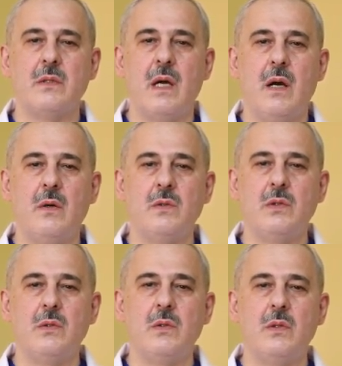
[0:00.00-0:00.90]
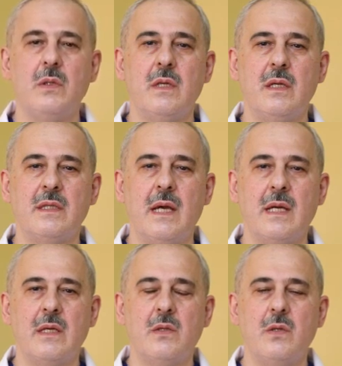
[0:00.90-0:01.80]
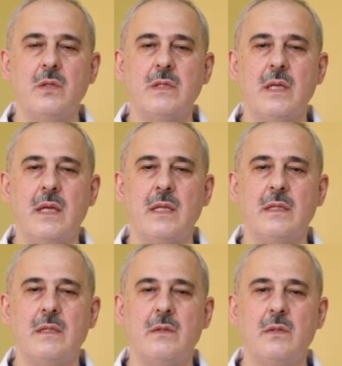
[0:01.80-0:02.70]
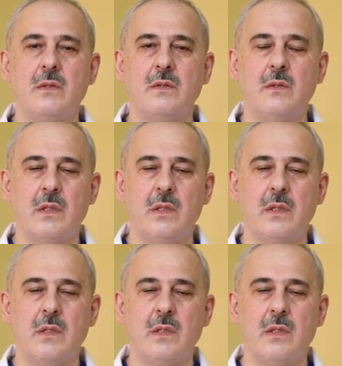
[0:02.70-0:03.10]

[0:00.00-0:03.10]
how to diagnose and to